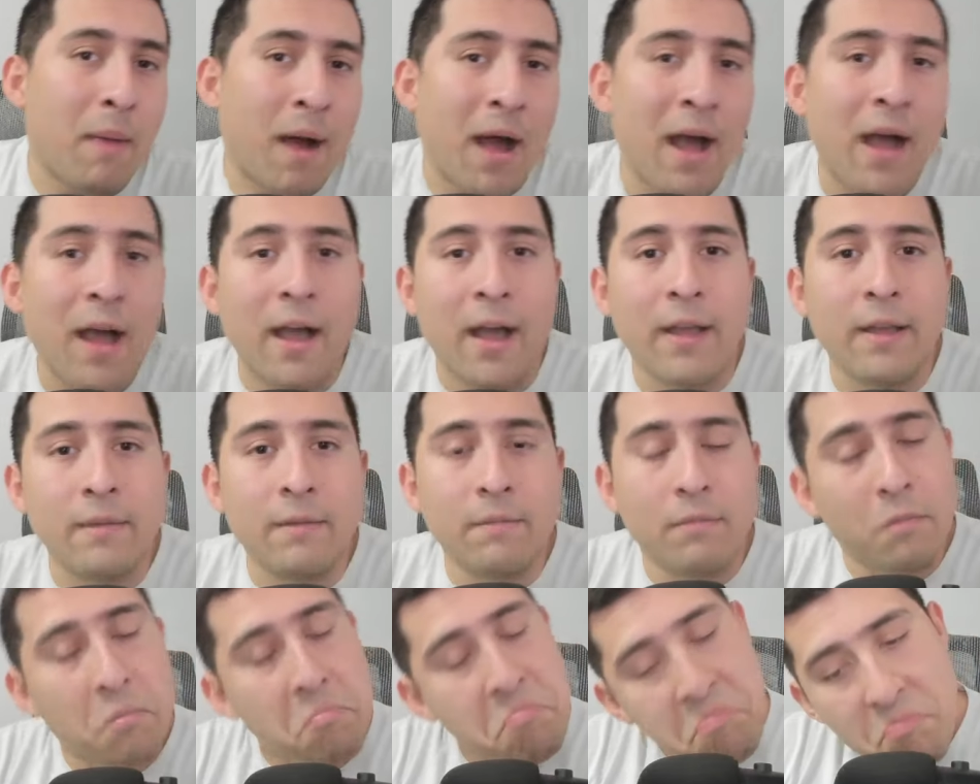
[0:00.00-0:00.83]
buy,
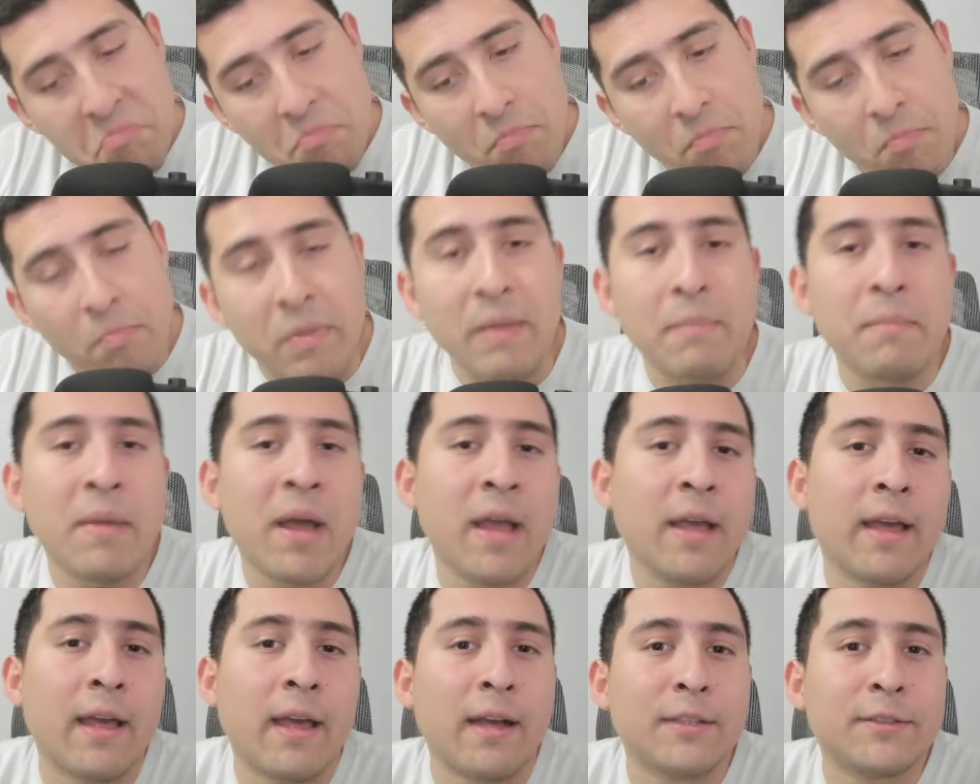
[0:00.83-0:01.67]
be
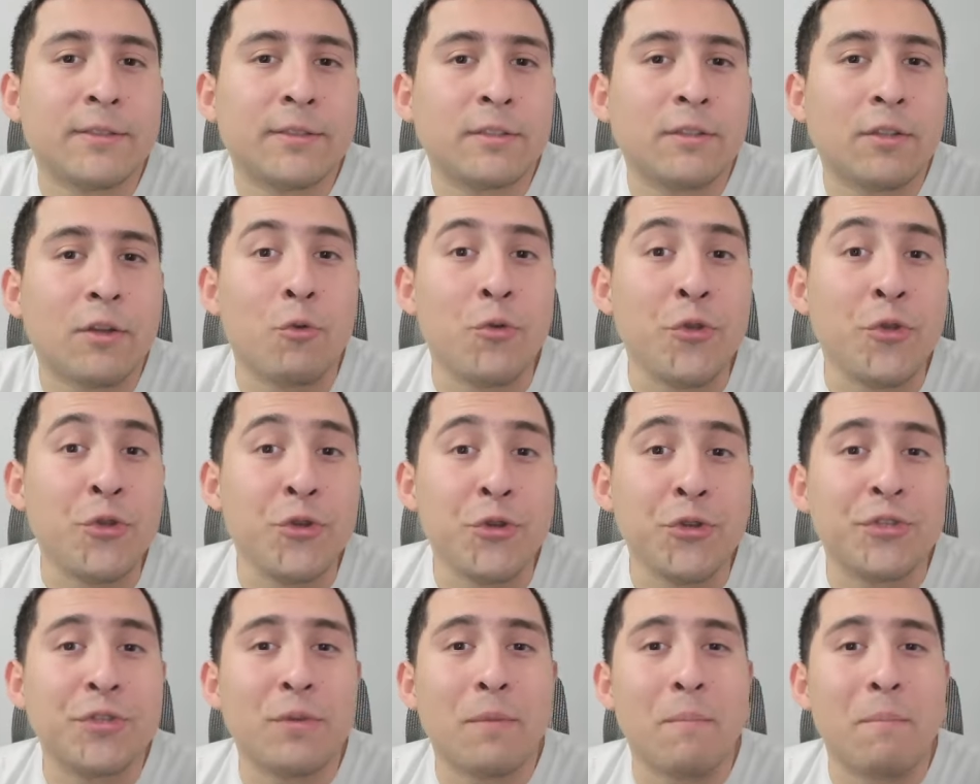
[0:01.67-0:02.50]
my guest,
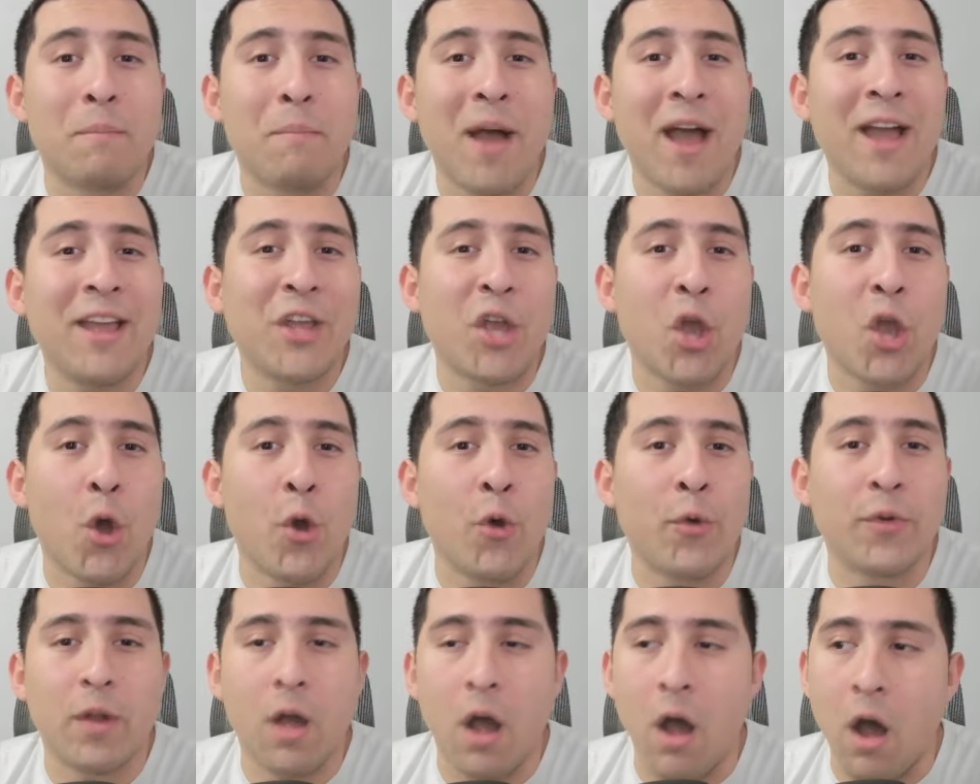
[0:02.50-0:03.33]
use my
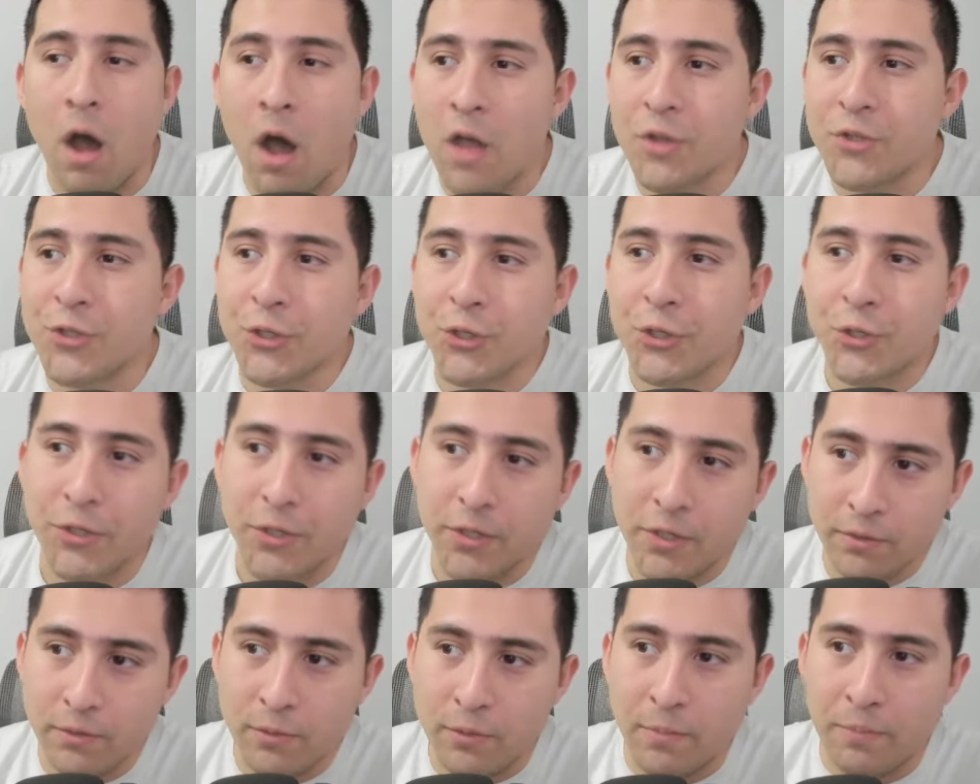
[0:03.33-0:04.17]
code
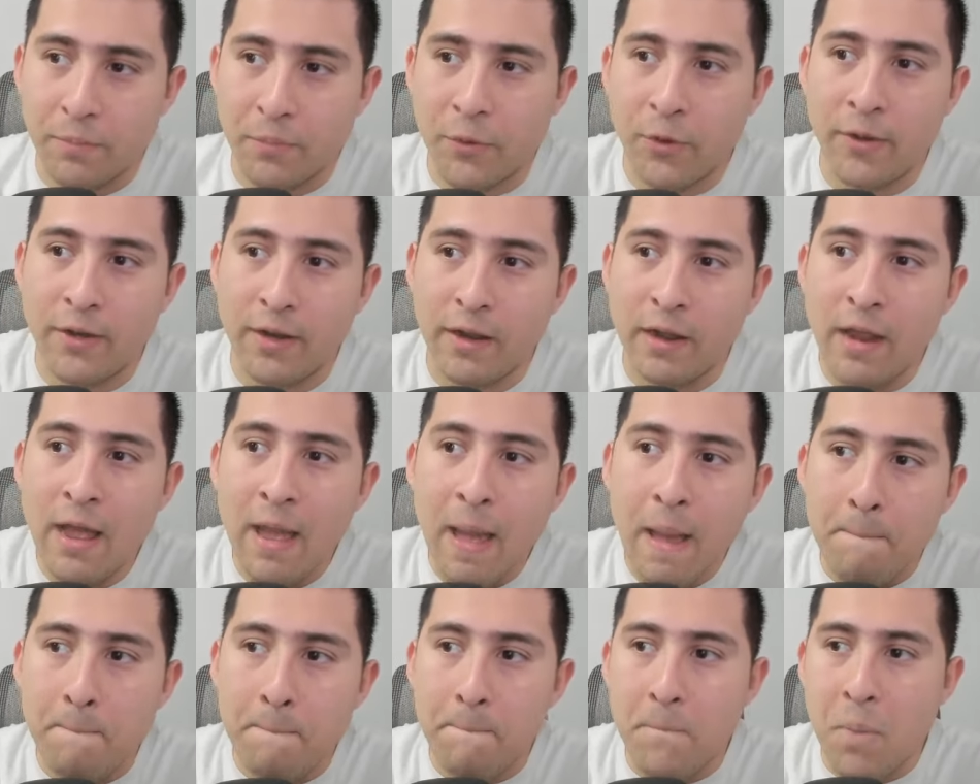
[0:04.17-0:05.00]
Oscar to put
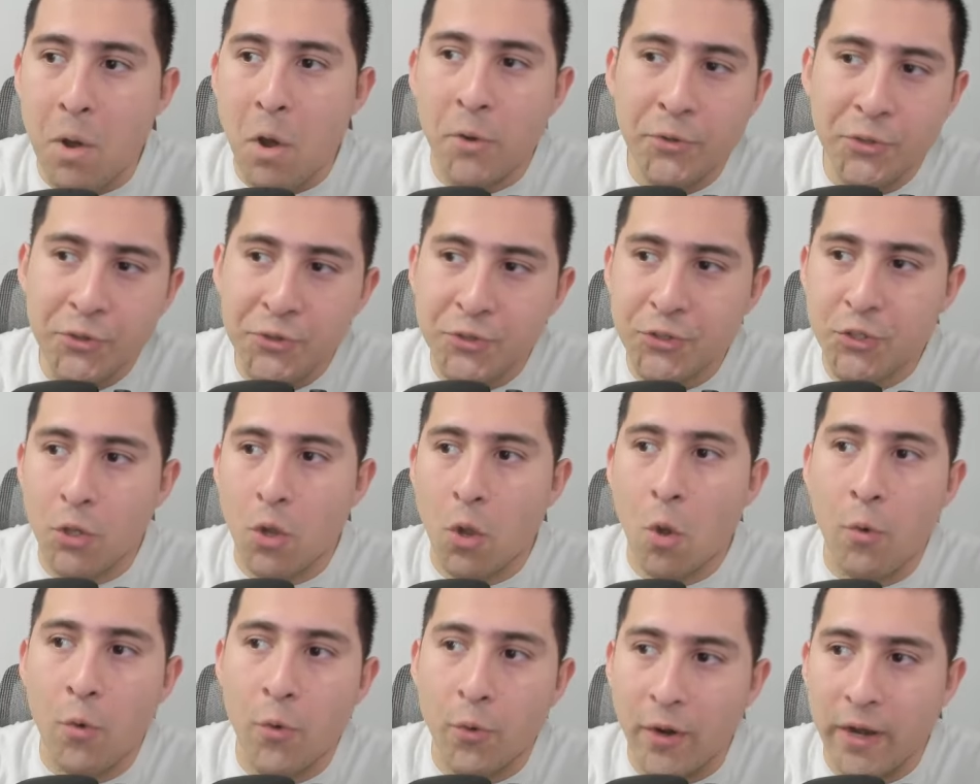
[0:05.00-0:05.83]
bonus
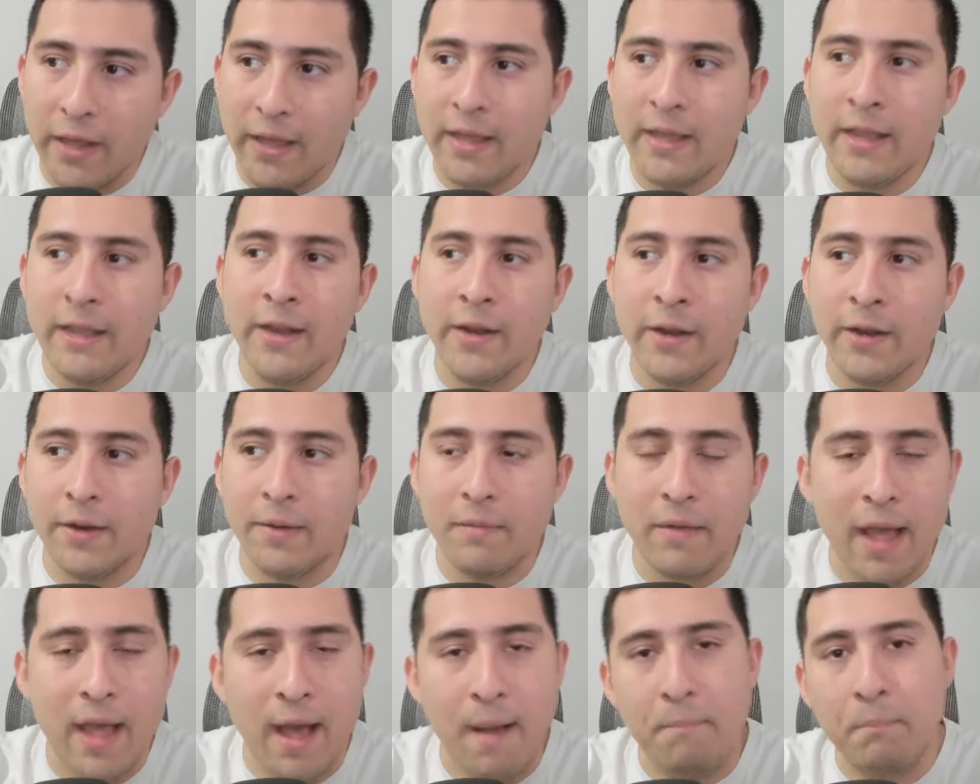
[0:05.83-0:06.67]
code
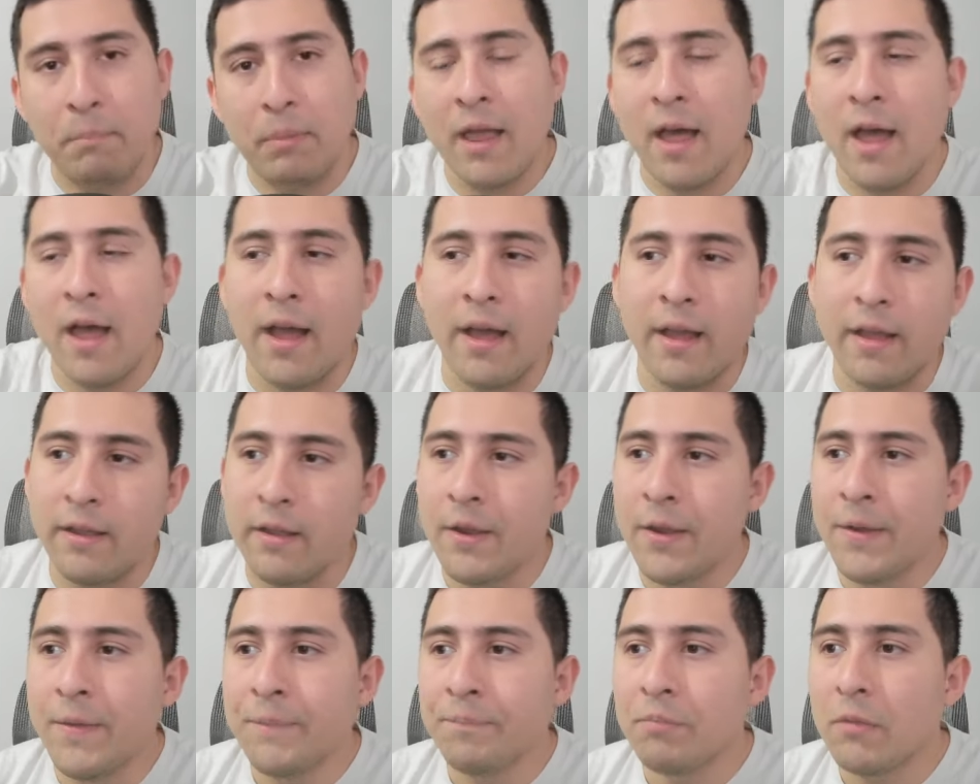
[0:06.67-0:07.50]
here,
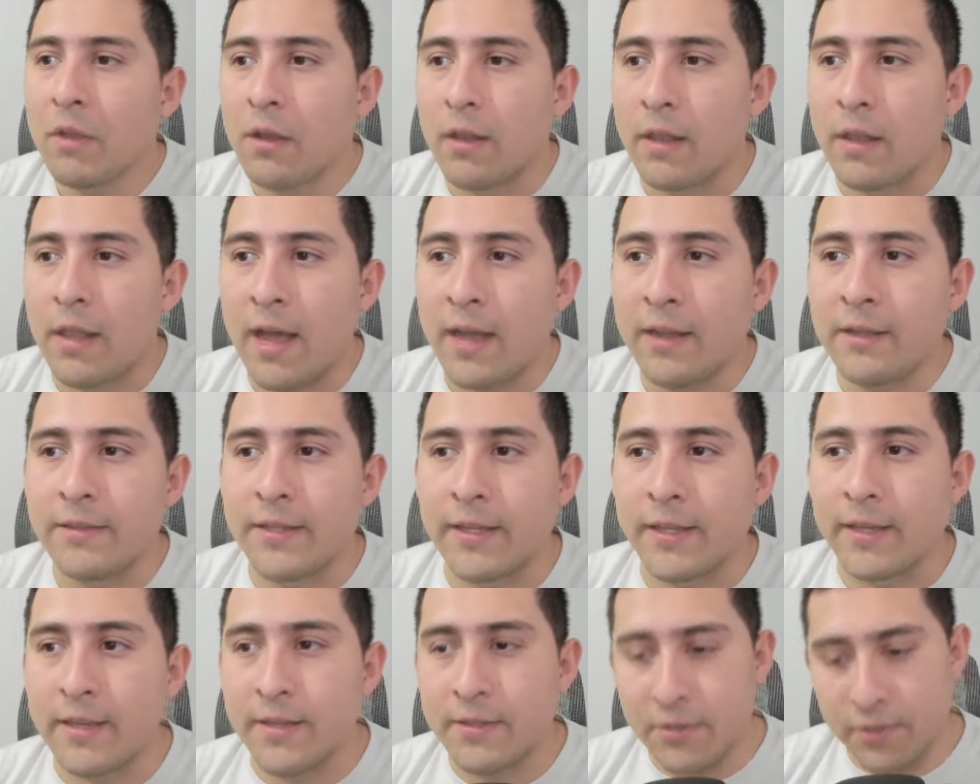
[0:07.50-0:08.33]
apply like
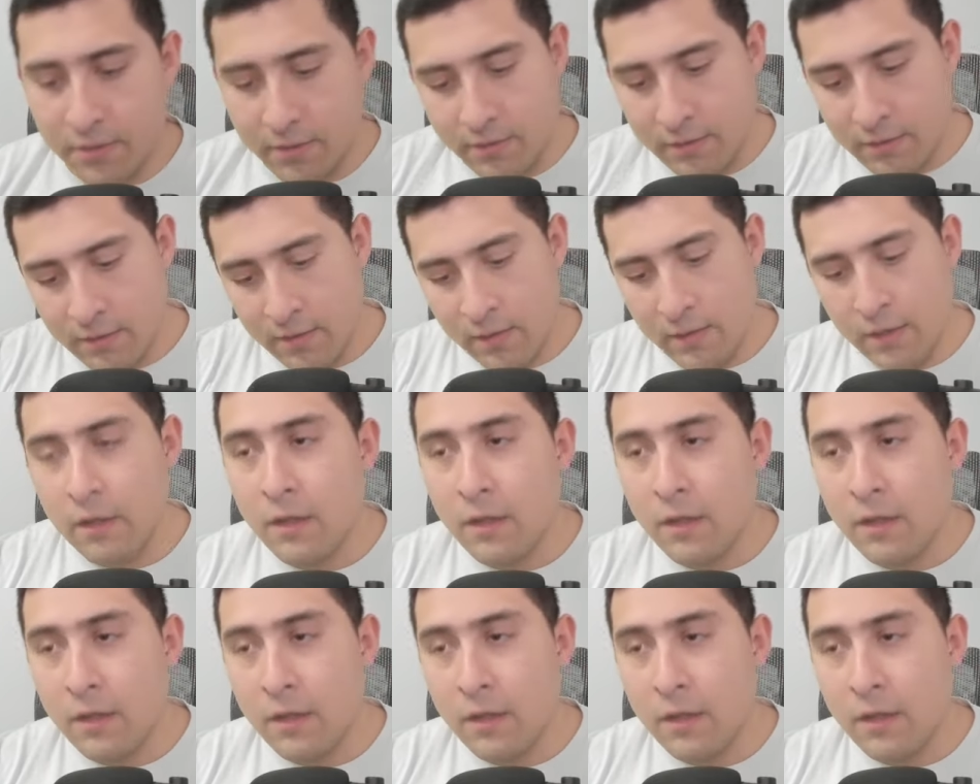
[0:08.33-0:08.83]
this,